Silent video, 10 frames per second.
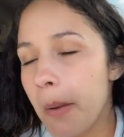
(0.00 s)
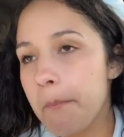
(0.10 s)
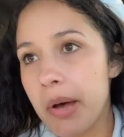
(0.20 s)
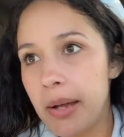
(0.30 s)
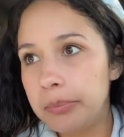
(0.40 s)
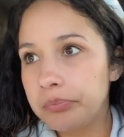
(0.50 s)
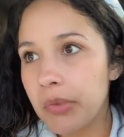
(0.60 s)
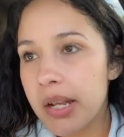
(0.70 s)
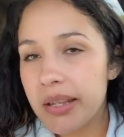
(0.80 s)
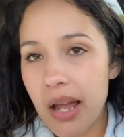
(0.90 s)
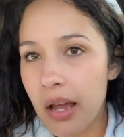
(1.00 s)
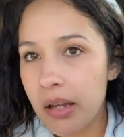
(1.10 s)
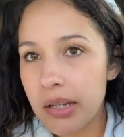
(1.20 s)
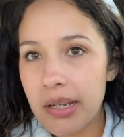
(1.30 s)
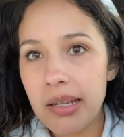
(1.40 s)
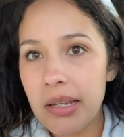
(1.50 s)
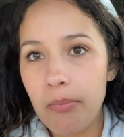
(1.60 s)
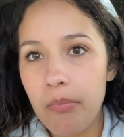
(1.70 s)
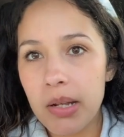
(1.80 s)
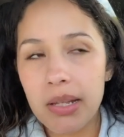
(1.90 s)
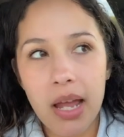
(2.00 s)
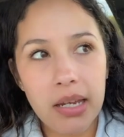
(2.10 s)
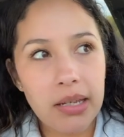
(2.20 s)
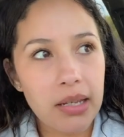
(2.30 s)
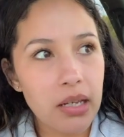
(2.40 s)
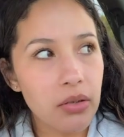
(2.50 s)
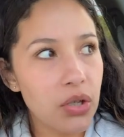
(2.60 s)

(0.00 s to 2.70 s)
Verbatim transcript: But it's not easy. It's not easy